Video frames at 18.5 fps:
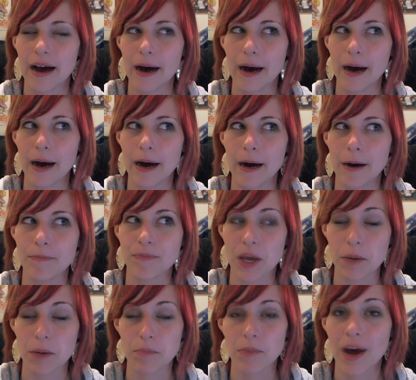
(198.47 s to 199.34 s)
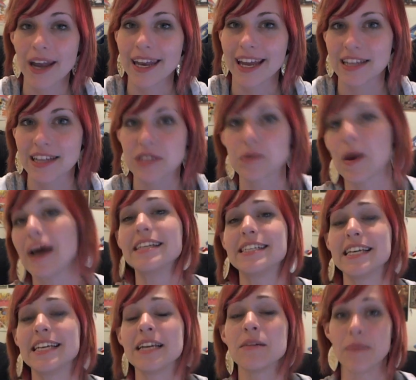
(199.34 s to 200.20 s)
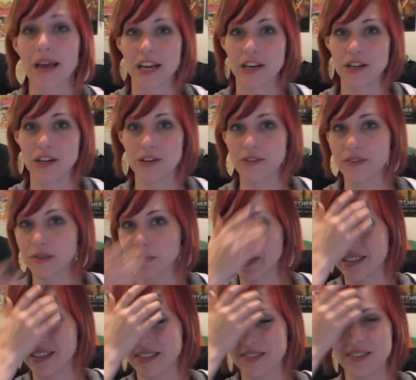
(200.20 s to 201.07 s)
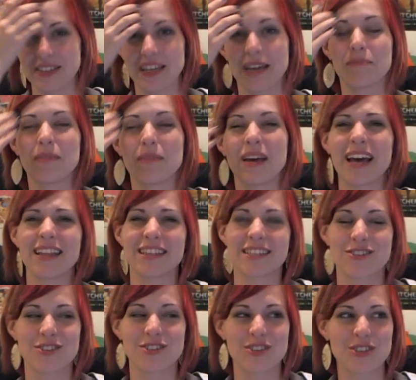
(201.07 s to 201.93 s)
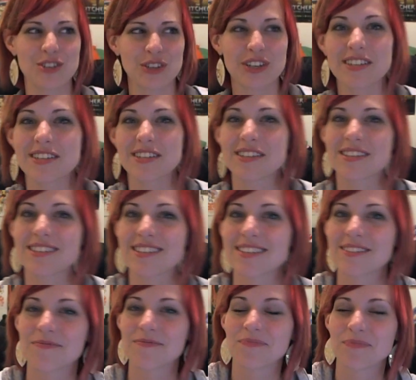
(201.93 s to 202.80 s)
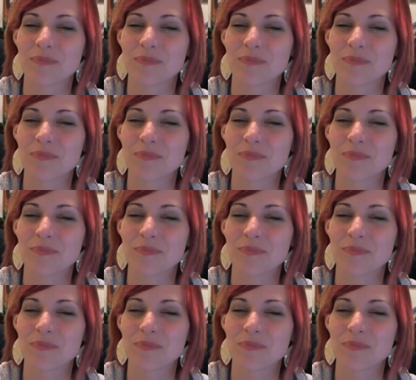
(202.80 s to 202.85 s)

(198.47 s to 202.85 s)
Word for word: Um, and Monday, that's why I didn't make news because I was like, man, this just looks,